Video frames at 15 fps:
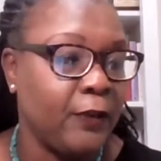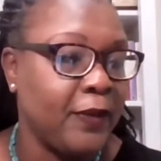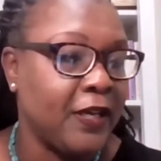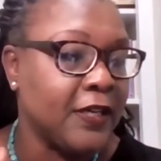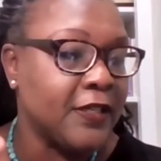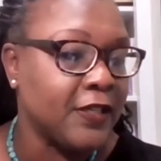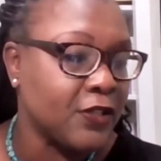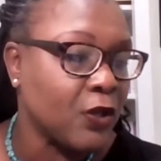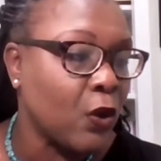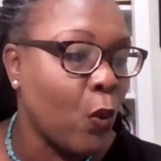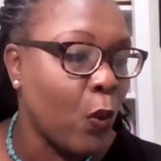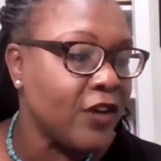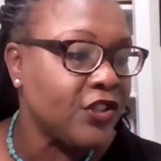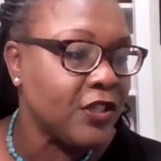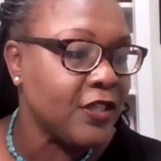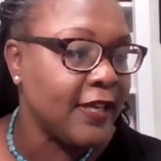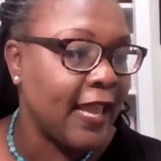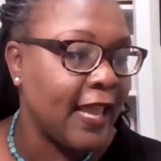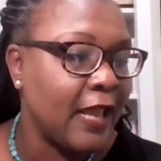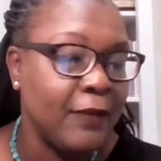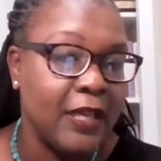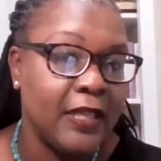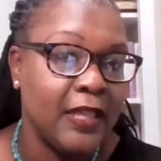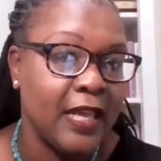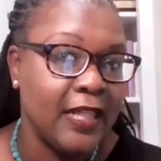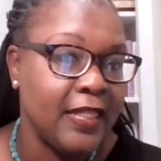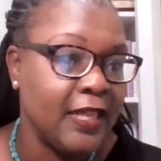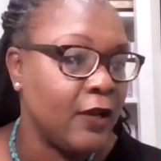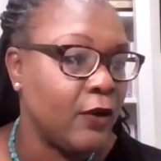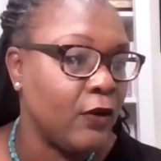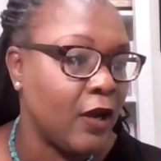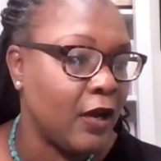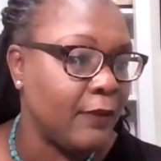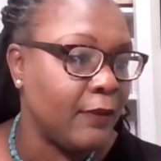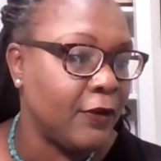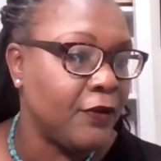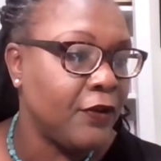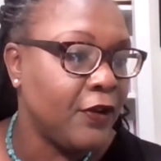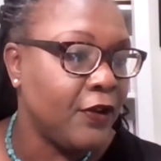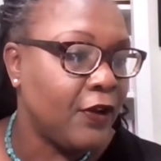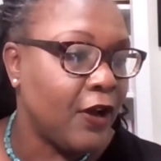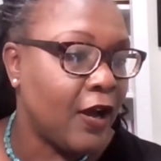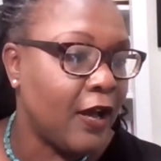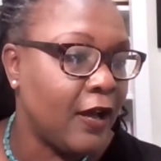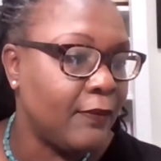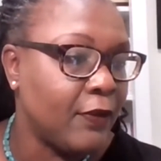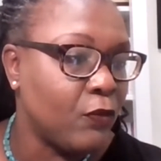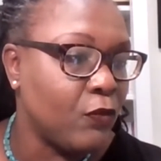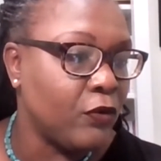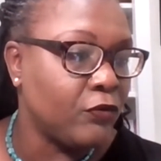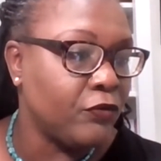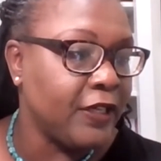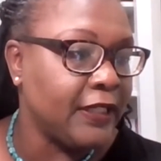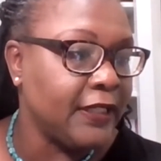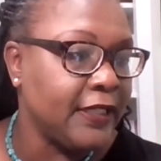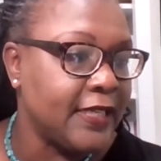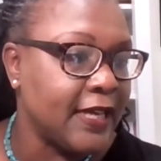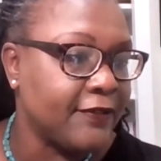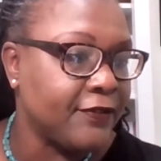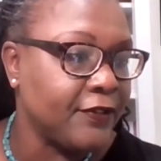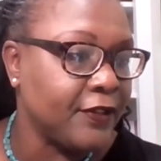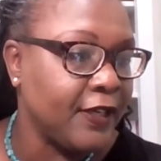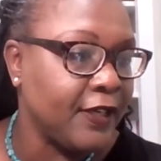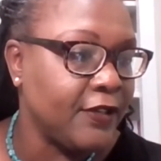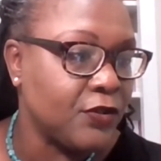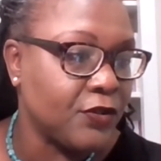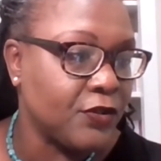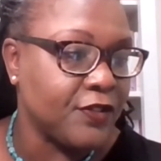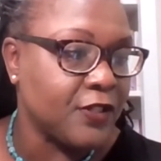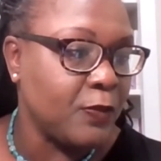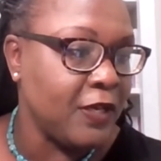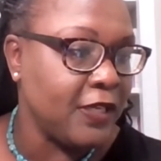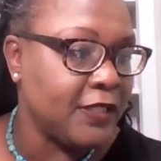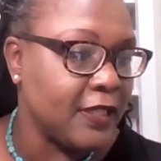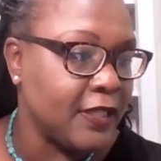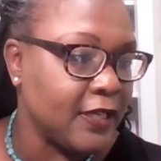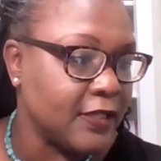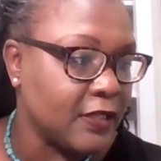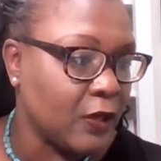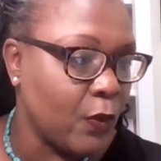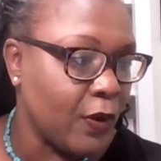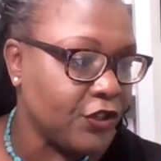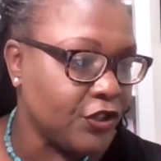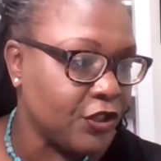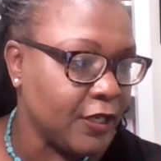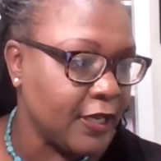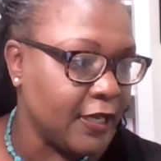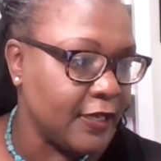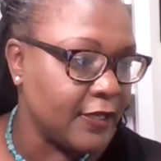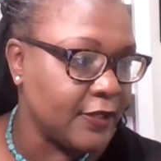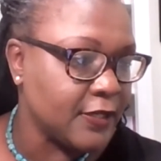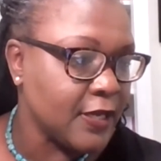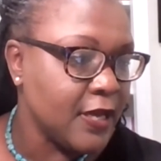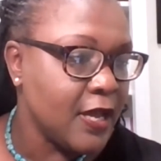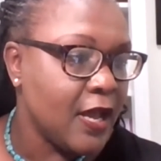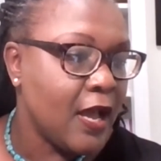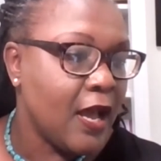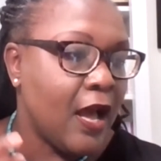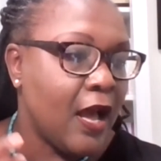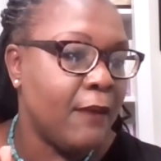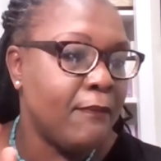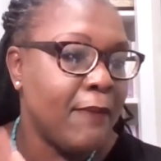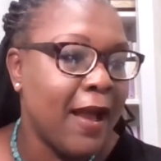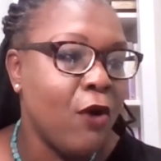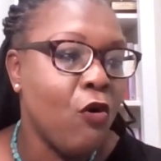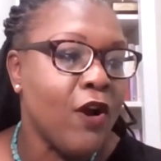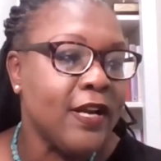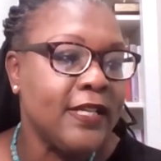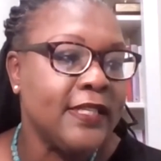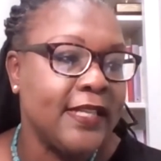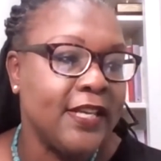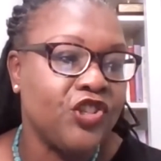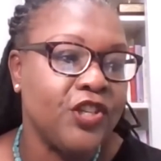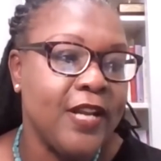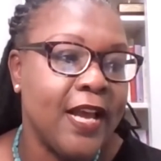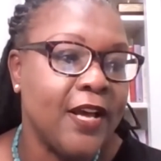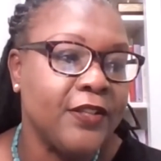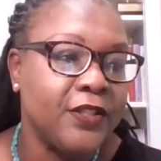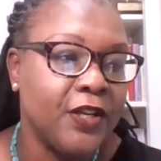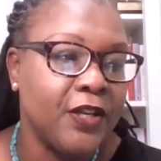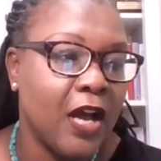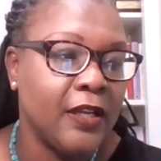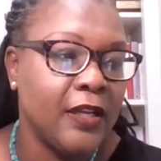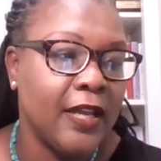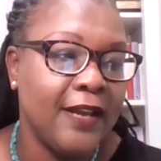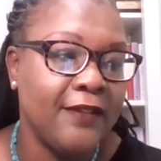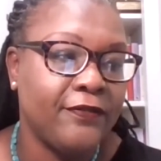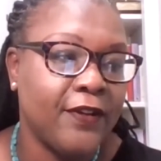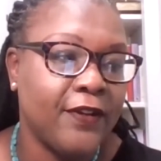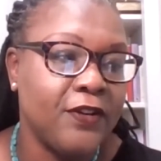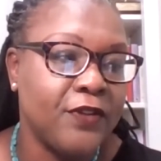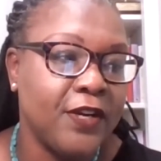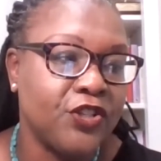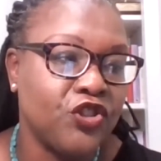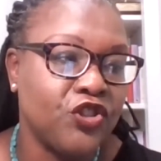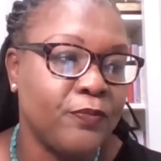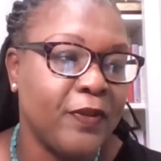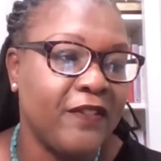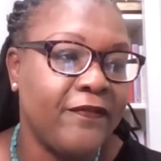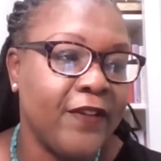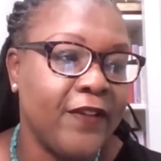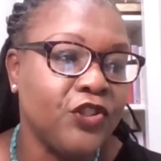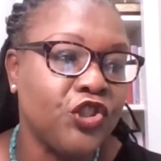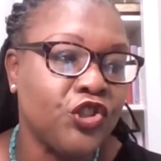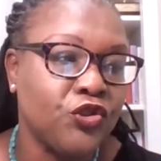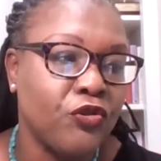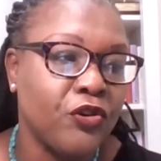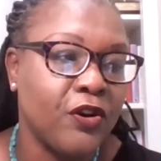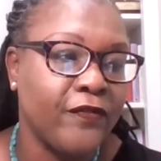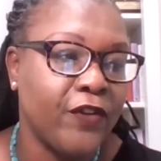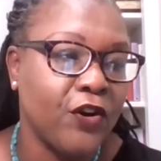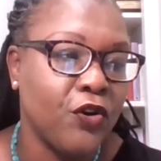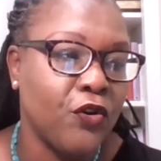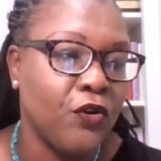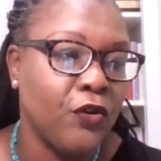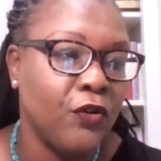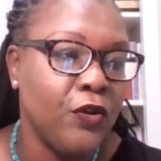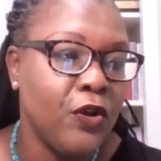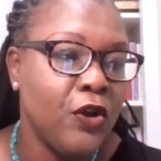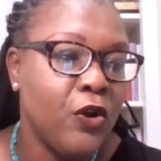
Because there's a question that came in, I think um, um, will really definitely sort of speak to this. The question is, uh, my organization held an online fundraiser but fell short of our goal.